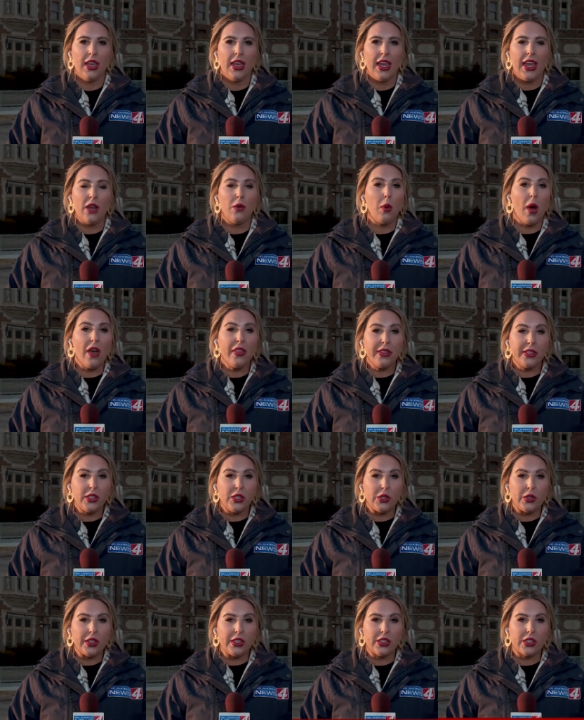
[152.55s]
And while the
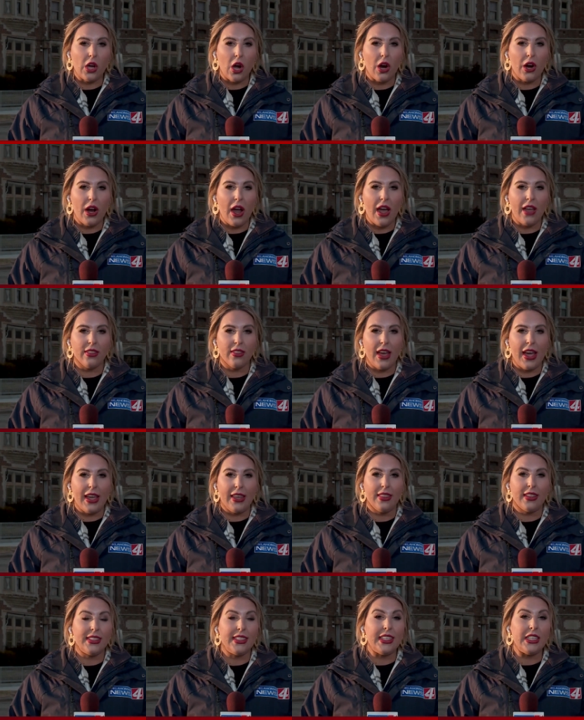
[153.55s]
students are
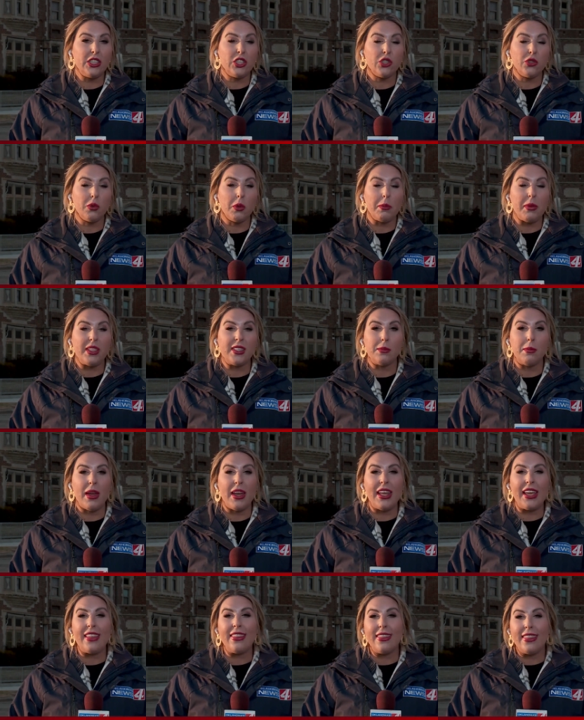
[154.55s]
online, the teachers will be
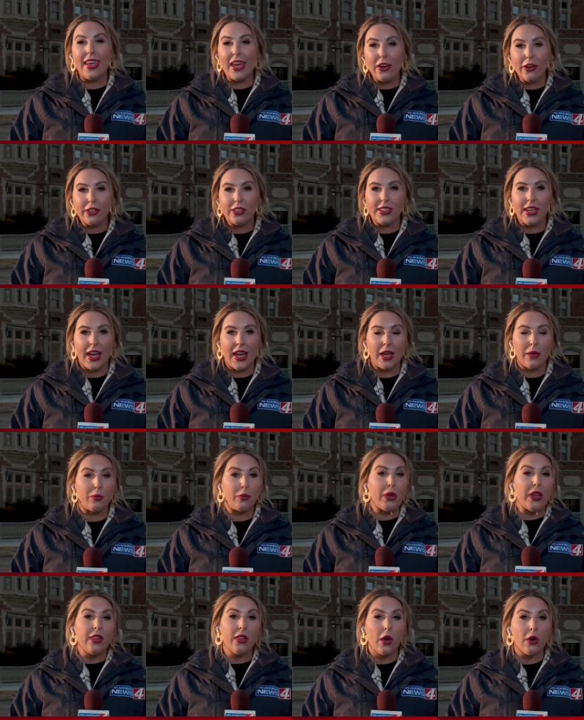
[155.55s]
spending their
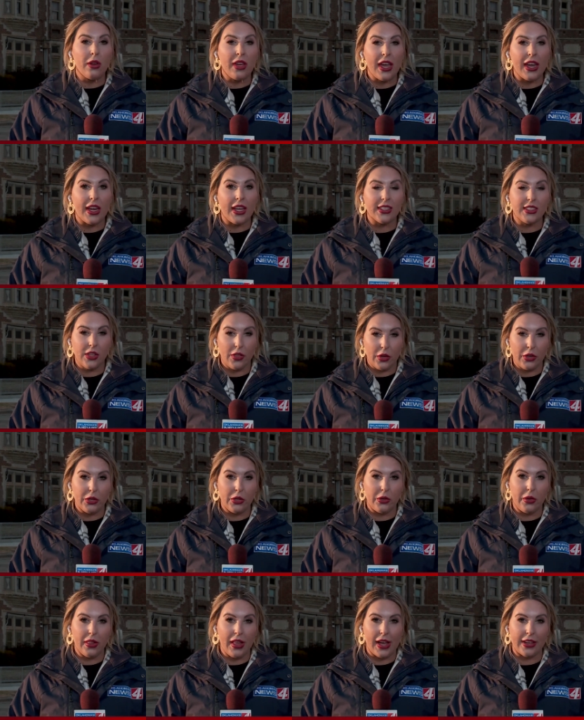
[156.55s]
time relocating to their
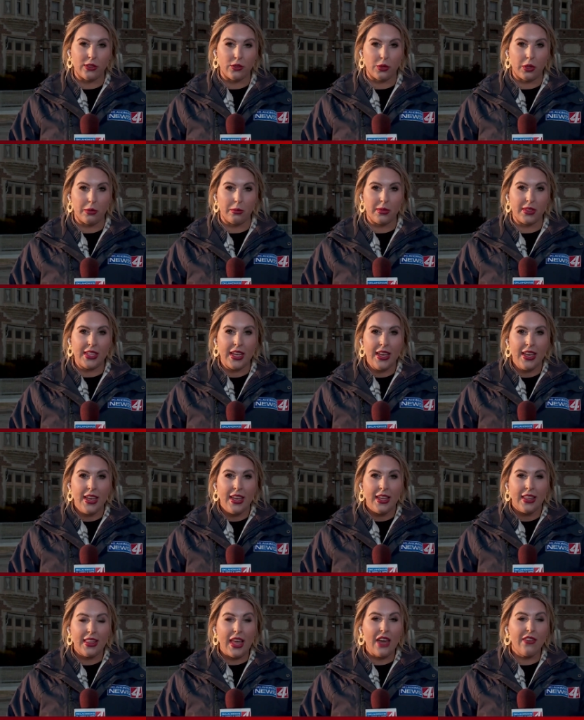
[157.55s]
new classrooms.
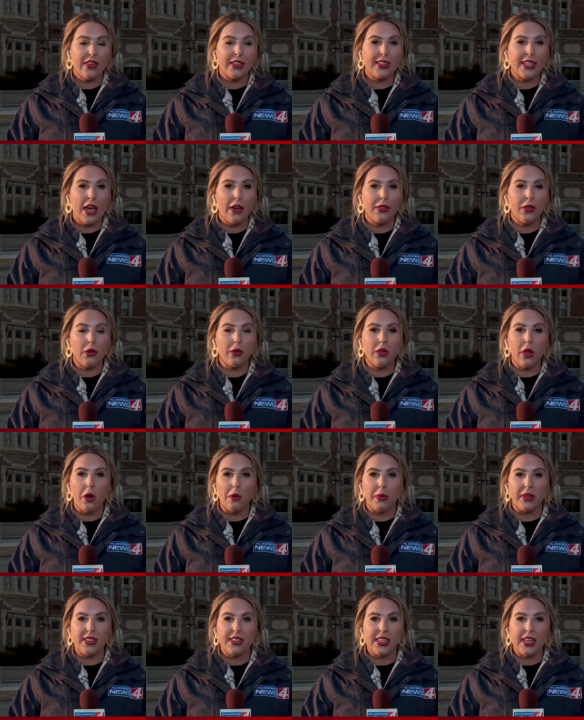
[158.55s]
Live in South
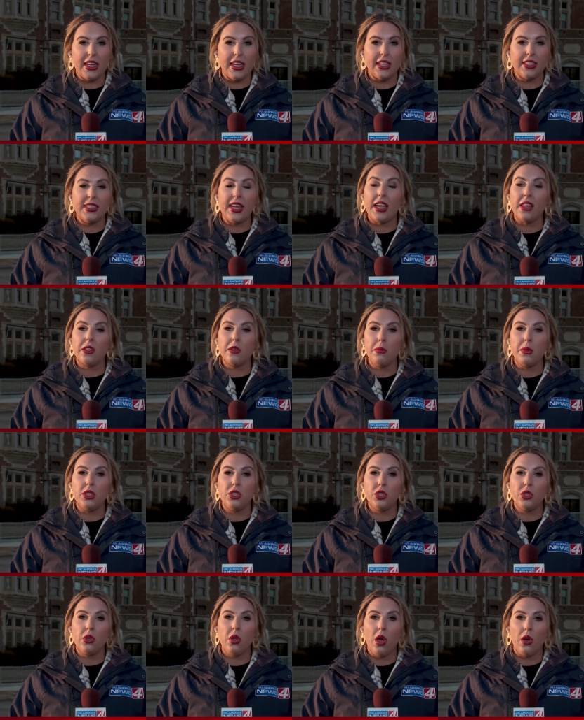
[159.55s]
Oklahoma City, Taylor
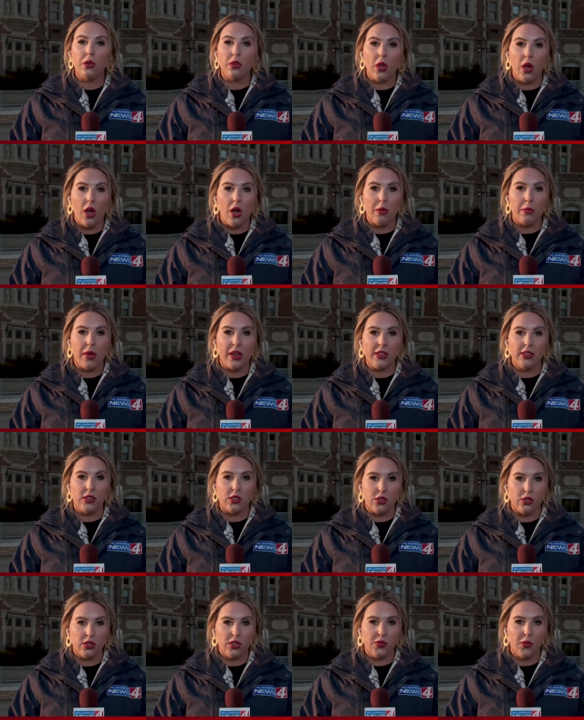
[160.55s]
Mitchell,
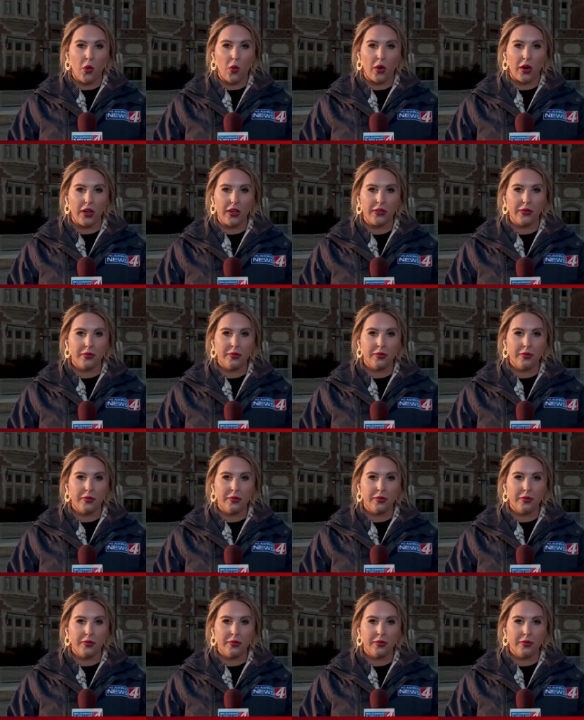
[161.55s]
Oklahoma's News 4.